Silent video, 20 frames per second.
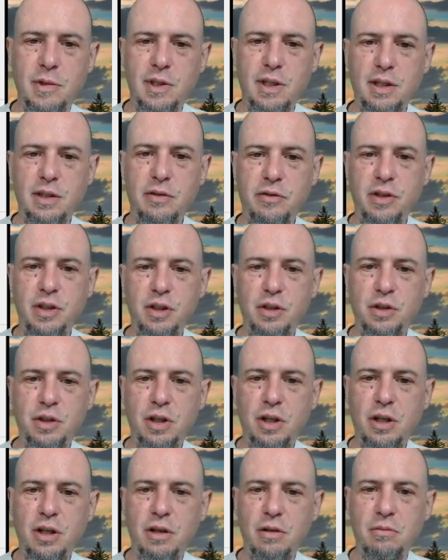List of
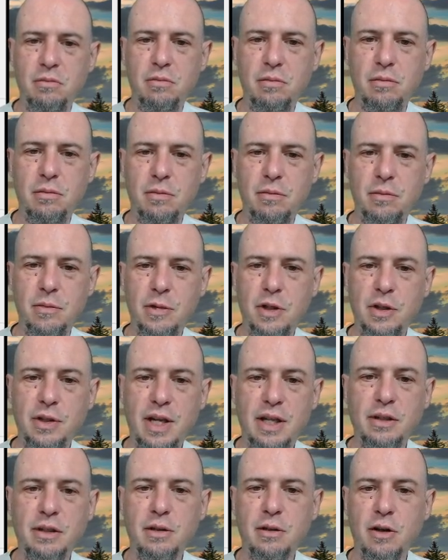integer. So
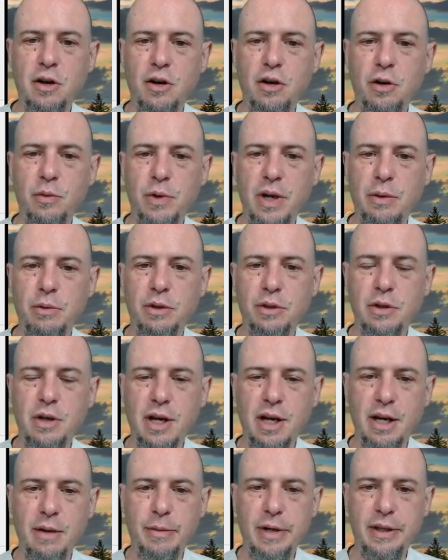that's the current way we're
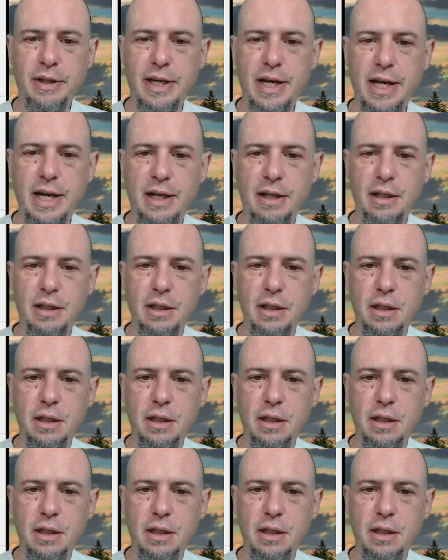talking about that.